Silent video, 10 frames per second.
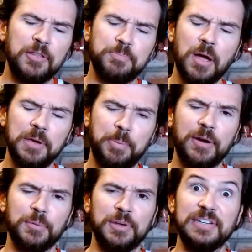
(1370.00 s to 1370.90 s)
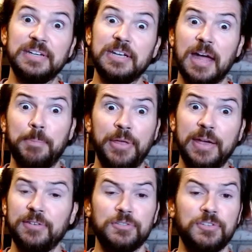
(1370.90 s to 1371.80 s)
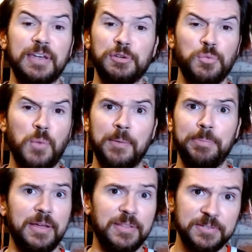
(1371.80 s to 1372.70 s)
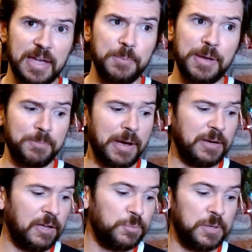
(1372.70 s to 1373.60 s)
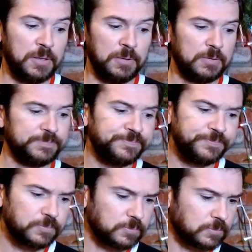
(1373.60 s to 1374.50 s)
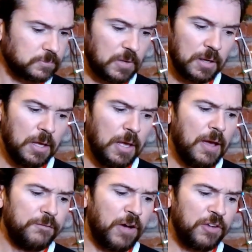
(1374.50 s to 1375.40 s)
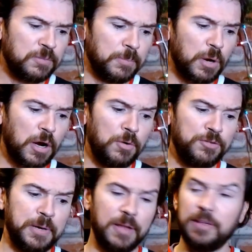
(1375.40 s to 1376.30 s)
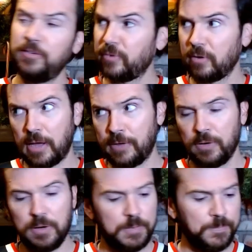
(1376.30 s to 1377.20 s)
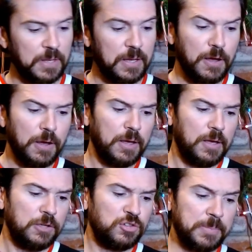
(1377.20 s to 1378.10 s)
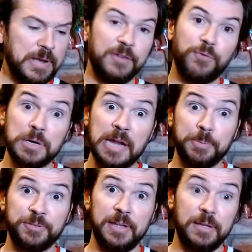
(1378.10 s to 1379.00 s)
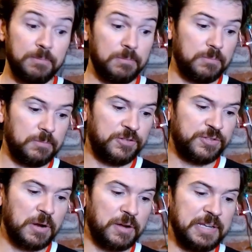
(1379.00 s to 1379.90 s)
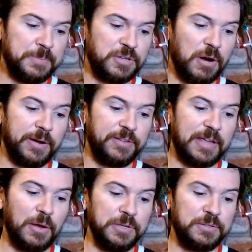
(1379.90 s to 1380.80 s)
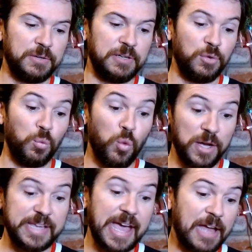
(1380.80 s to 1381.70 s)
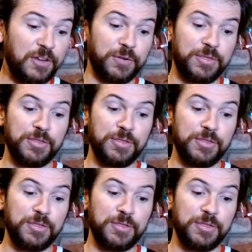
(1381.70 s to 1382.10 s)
It's probably part of the reason he did not play because they're just like, dude, why are we playing this guy? We have a bye next week. Foster Moreau, who's been on this forever, dropped down to 49%. He's third on team in targets. That only turned into 1 catch for,